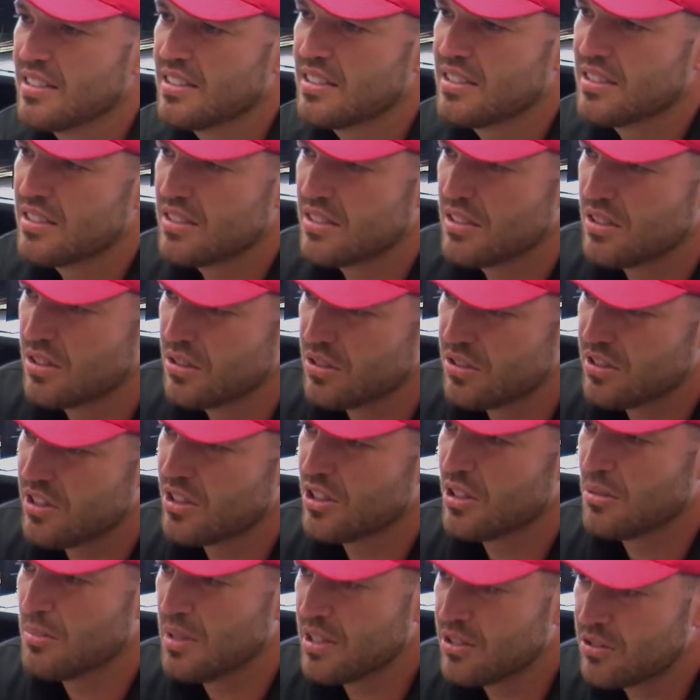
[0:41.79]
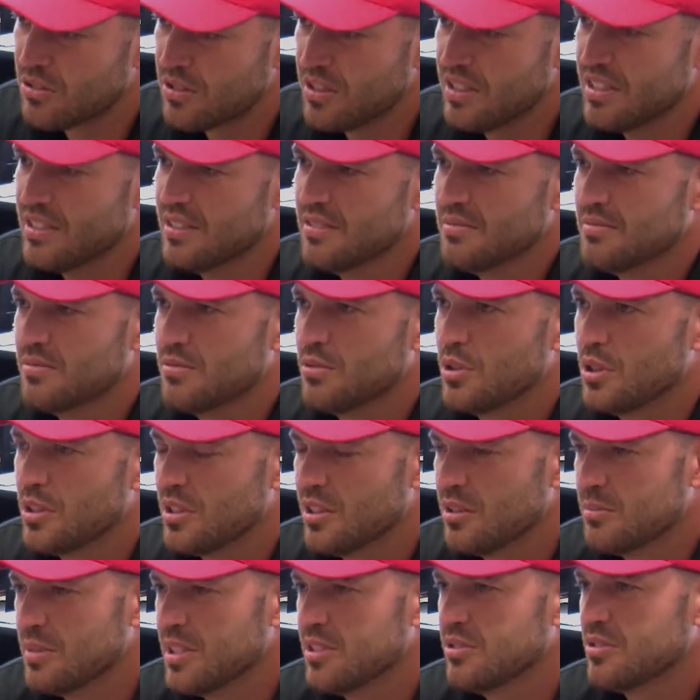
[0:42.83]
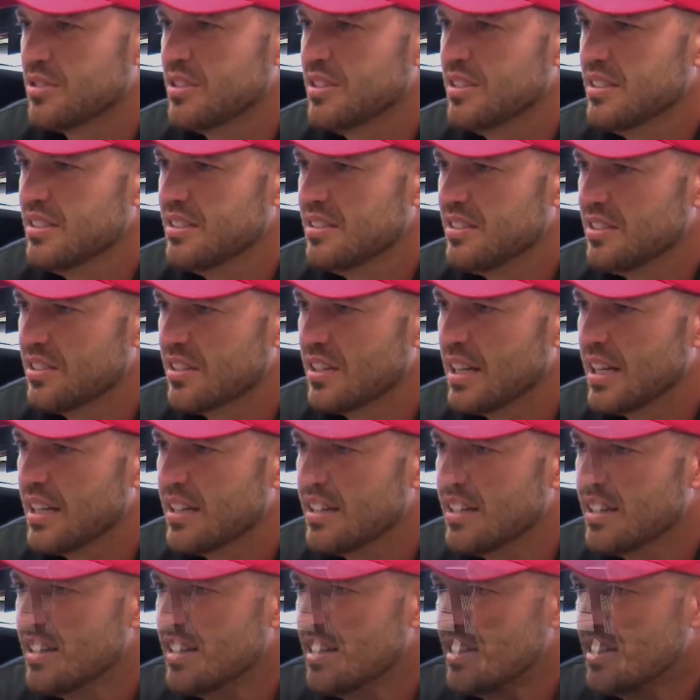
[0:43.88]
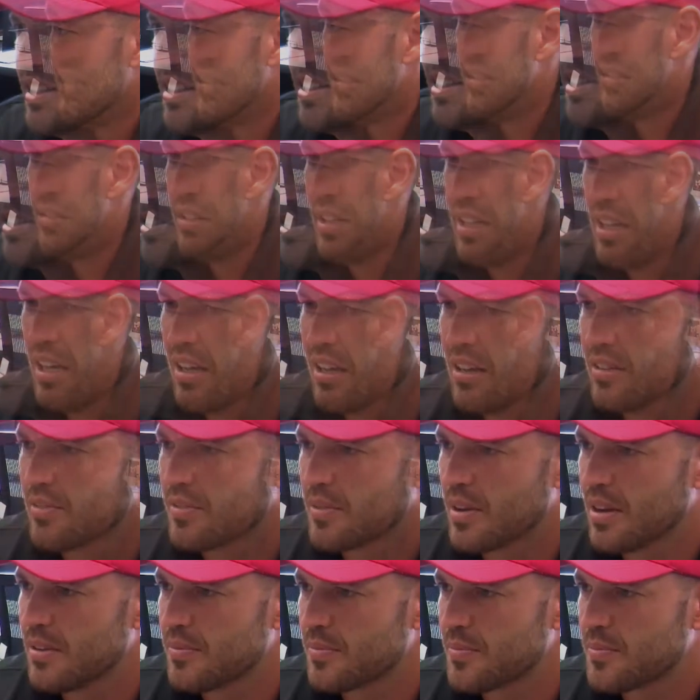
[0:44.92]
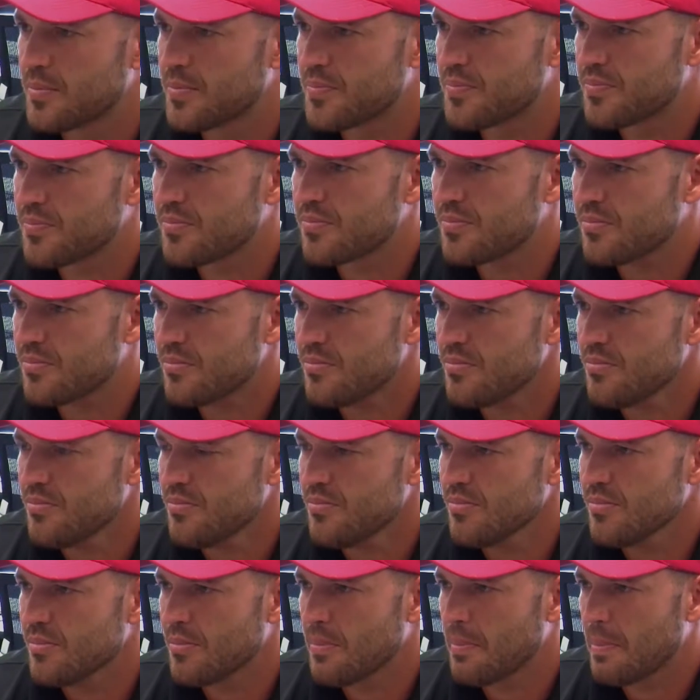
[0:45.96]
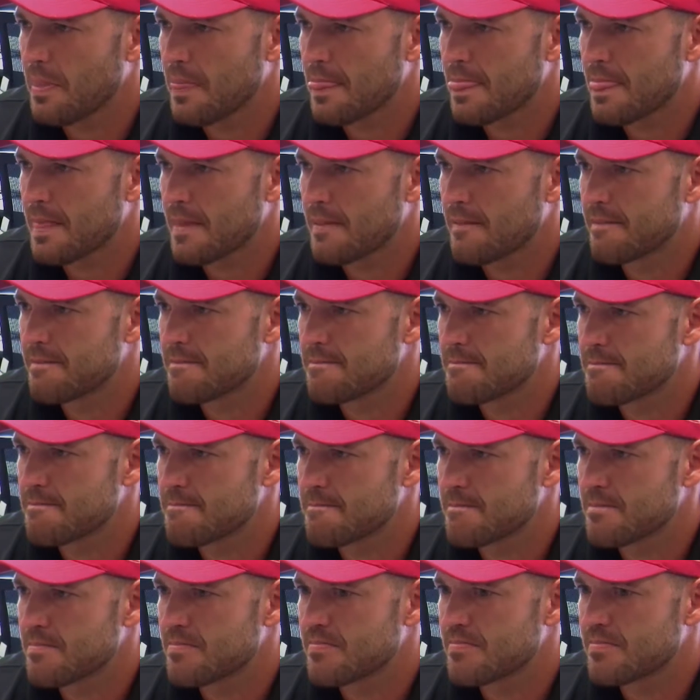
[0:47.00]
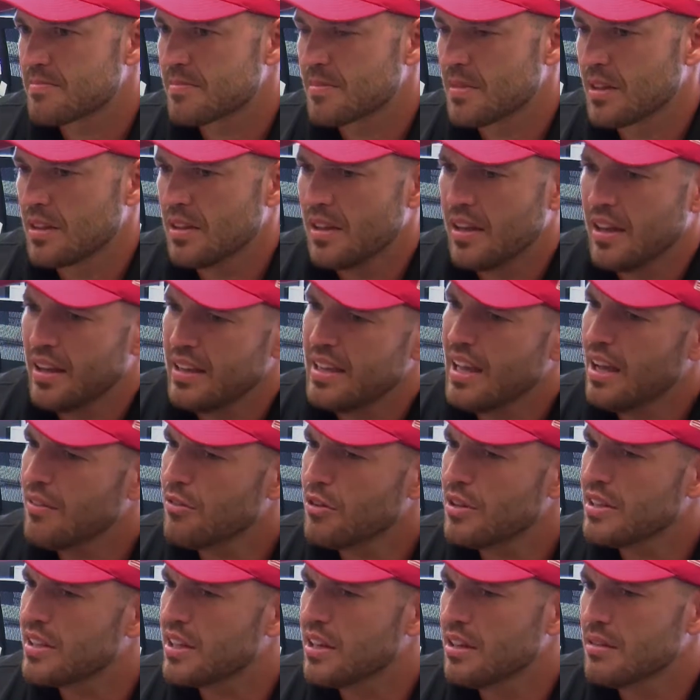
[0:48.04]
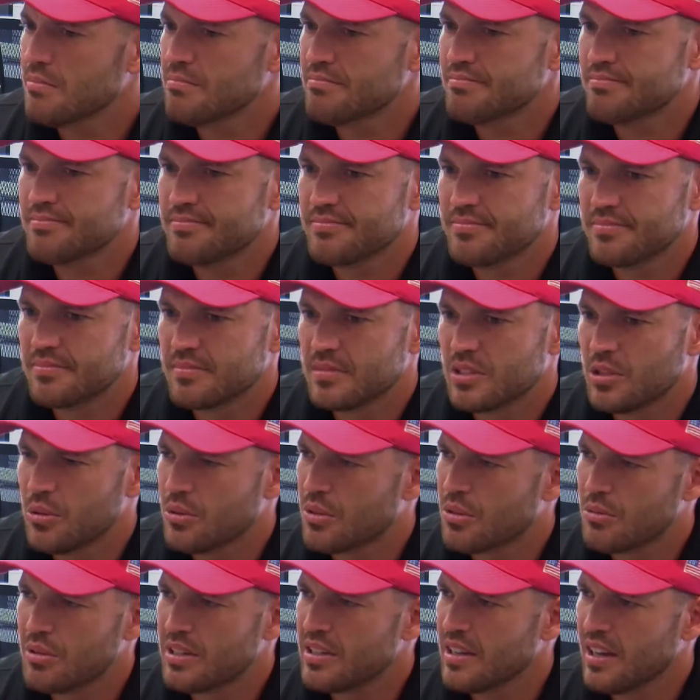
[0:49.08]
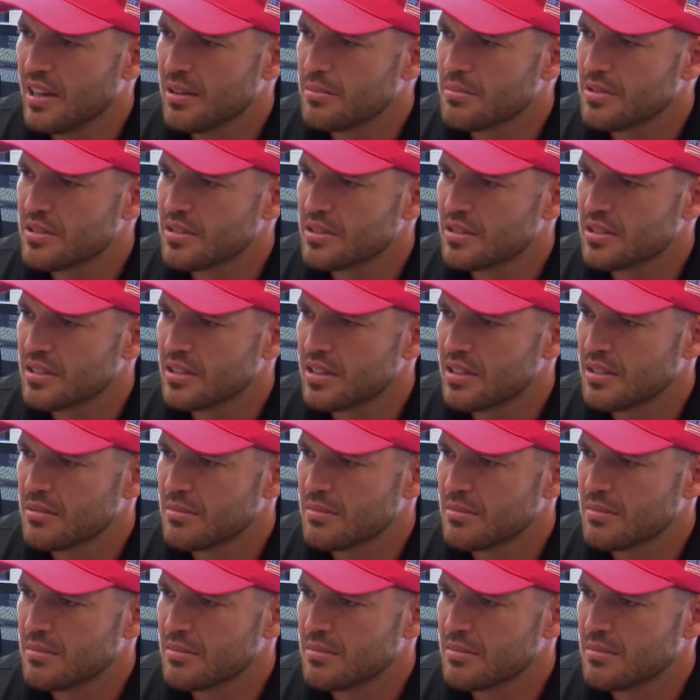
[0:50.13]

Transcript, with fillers: So Sierra Elementary, Foothill Elementary, Sierra High. So over the last year, you would say you've come to Fresno State more often? Yeah, I've only come 2 or 3 times. Okay.